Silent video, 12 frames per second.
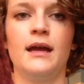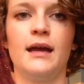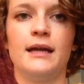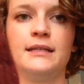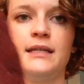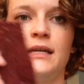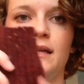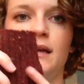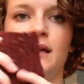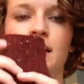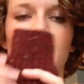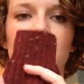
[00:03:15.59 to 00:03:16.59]
I did
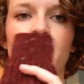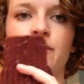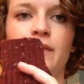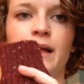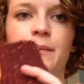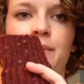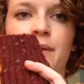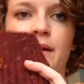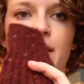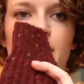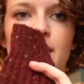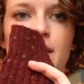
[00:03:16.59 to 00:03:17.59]
a heel flap
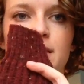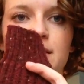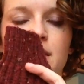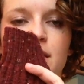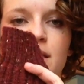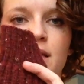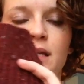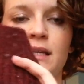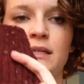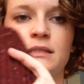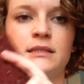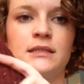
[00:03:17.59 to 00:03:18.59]
and gusset on
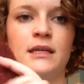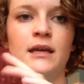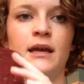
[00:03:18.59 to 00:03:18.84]
these,